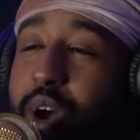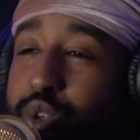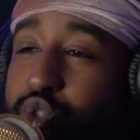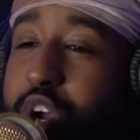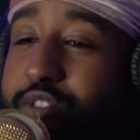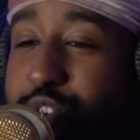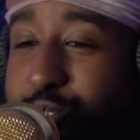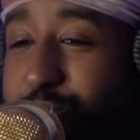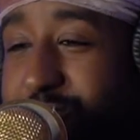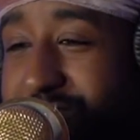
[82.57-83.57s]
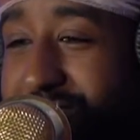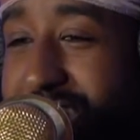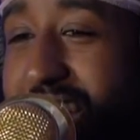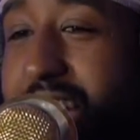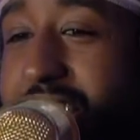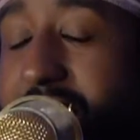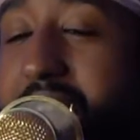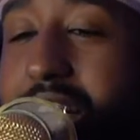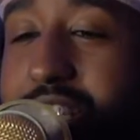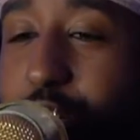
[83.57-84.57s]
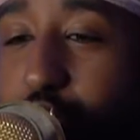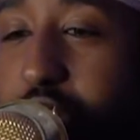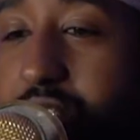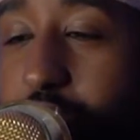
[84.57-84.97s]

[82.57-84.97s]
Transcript: Well, I was driving home, and as I was